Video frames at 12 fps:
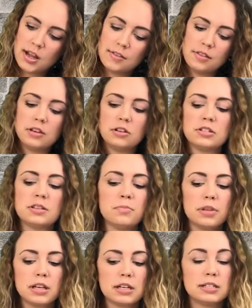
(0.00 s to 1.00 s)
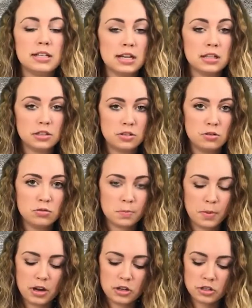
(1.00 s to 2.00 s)
Then you're simply going to take the
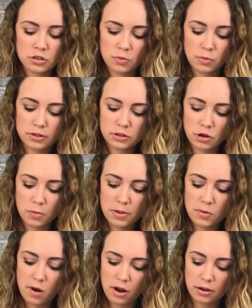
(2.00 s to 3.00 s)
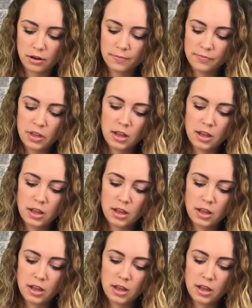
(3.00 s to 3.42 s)
toothbrush with soapy water